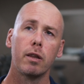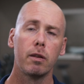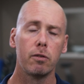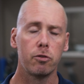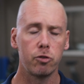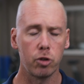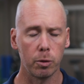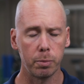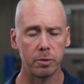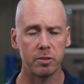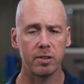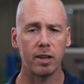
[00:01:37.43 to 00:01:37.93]

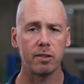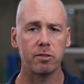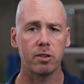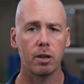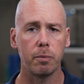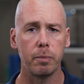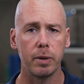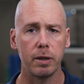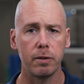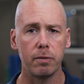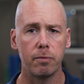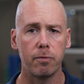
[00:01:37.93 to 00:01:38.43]
supersets
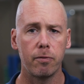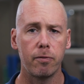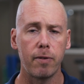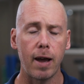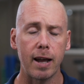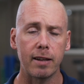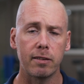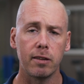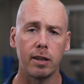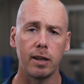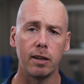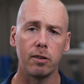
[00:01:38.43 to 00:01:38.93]
can be
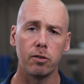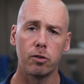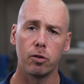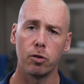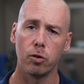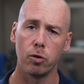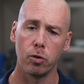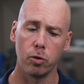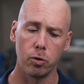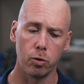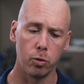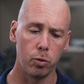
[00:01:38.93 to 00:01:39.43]
factored
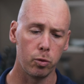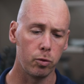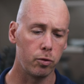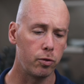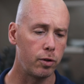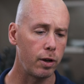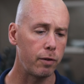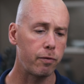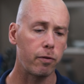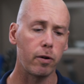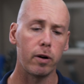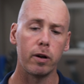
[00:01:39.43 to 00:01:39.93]
into
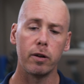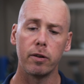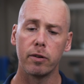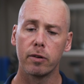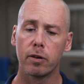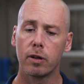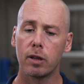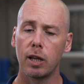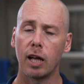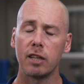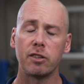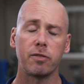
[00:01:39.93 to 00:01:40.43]

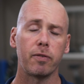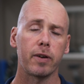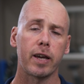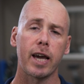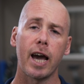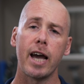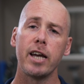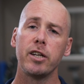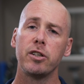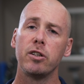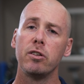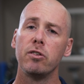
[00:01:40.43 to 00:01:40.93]
different
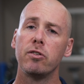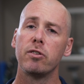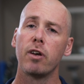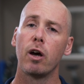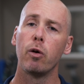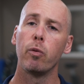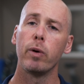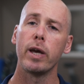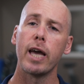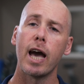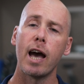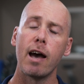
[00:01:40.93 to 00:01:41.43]
classifications.
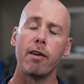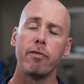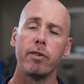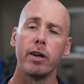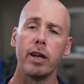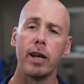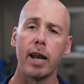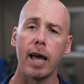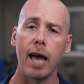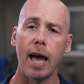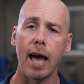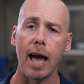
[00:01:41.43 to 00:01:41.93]
So we have
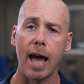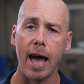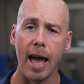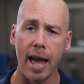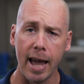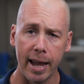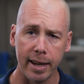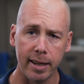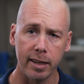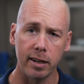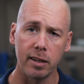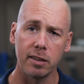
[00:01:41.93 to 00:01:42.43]
an
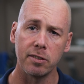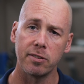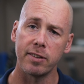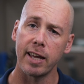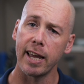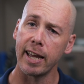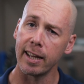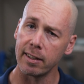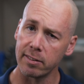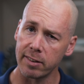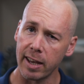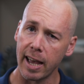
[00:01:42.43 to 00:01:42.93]

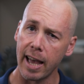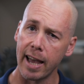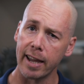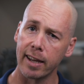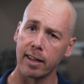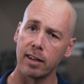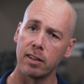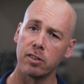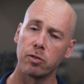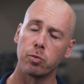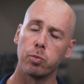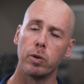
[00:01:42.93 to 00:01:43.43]

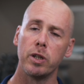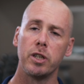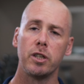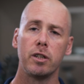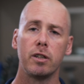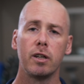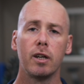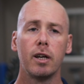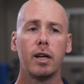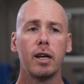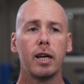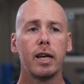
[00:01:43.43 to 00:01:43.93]
agonist-antagonist,
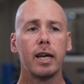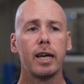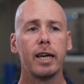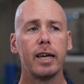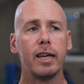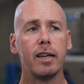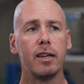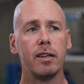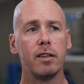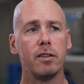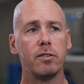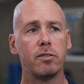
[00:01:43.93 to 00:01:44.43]
which
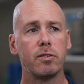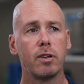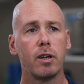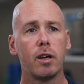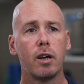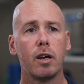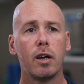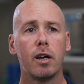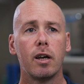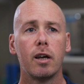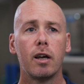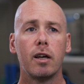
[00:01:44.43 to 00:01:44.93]
is,
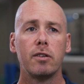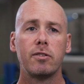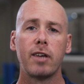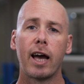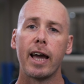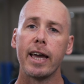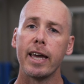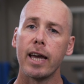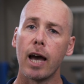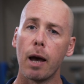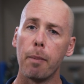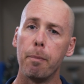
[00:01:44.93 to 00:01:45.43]

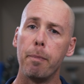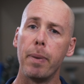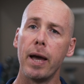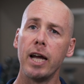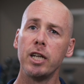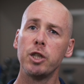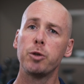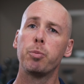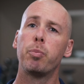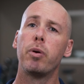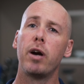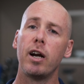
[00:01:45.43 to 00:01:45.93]
say, a
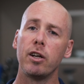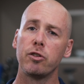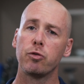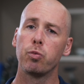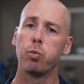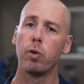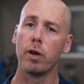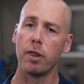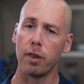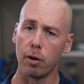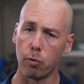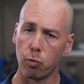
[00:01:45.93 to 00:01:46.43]
bench
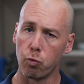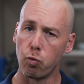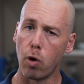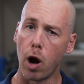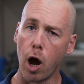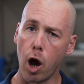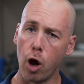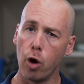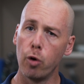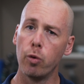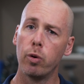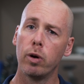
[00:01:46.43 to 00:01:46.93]
press with a
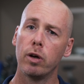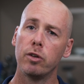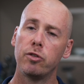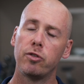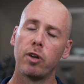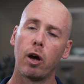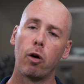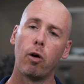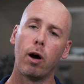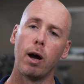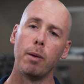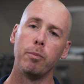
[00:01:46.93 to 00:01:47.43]
row.
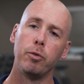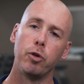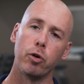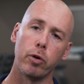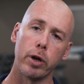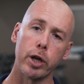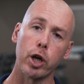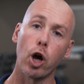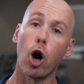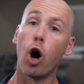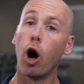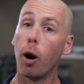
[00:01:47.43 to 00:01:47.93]
So I'm
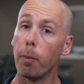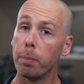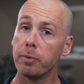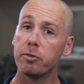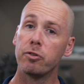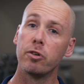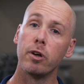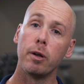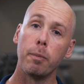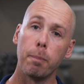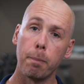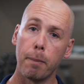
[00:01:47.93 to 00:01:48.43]
doing
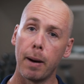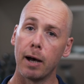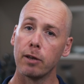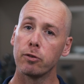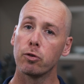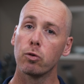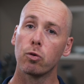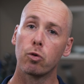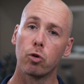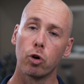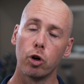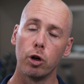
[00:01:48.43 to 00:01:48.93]
opposite
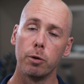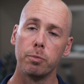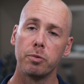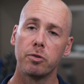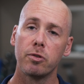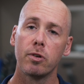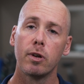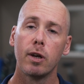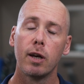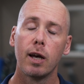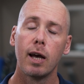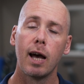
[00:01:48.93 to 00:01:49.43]
muscle
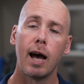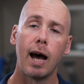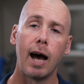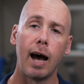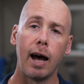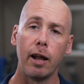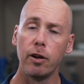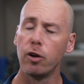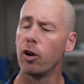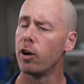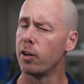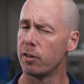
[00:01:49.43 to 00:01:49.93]
groups.
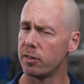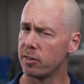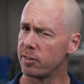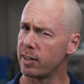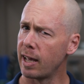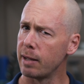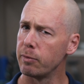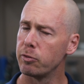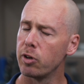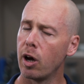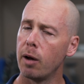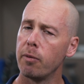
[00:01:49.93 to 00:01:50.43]
Not at the
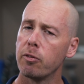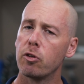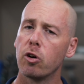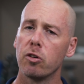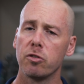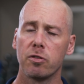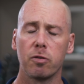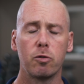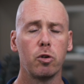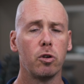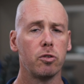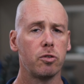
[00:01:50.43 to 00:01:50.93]
same time, of
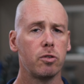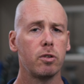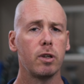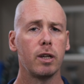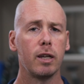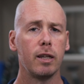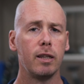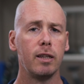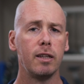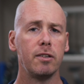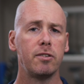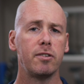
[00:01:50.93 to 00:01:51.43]
course,
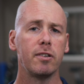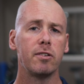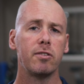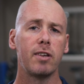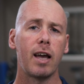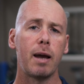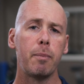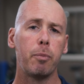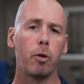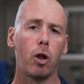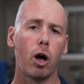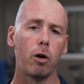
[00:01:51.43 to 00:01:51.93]
in this
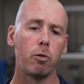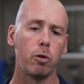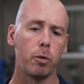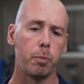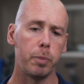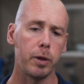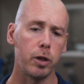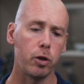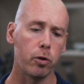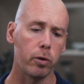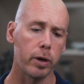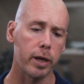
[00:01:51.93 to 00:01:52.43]
example, I
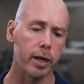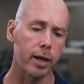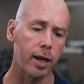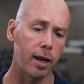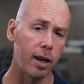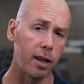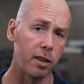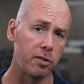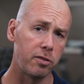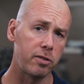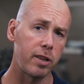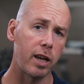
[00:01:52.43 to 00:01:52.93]
would be doing
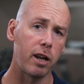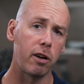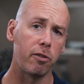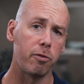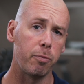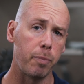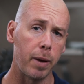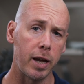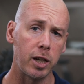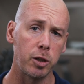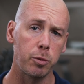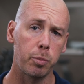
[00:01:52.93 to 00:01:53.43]
a set
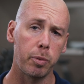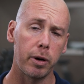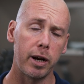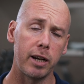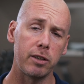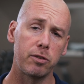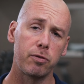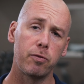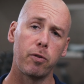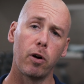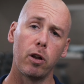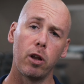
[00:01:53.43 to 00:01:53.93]
of bench
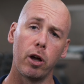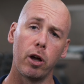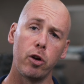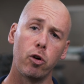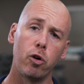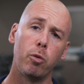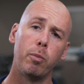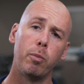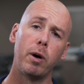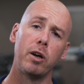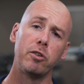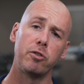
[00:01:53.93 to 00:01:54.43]
press followed
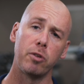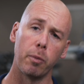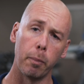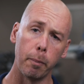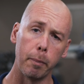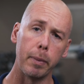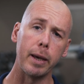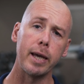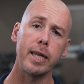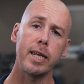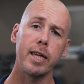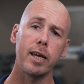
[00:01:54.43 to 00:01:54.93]
almost
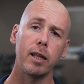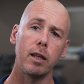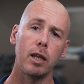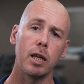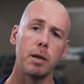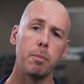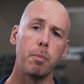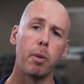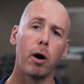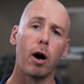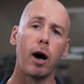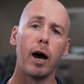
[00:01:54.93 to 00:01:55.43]

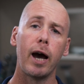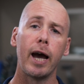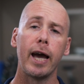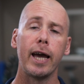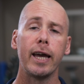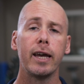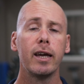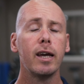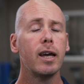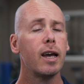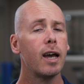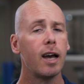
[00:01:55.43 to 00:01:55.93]
immediately
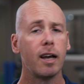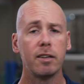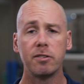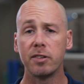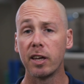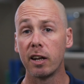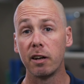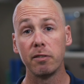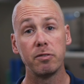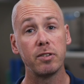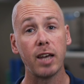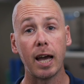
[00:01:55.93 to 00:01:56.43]
by a
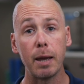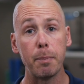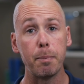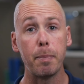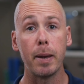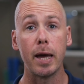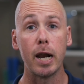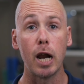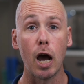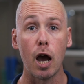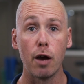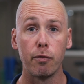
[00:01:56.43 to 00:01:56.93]
set of, say,
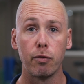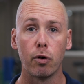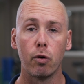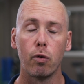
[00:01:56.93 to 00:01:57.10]
bent over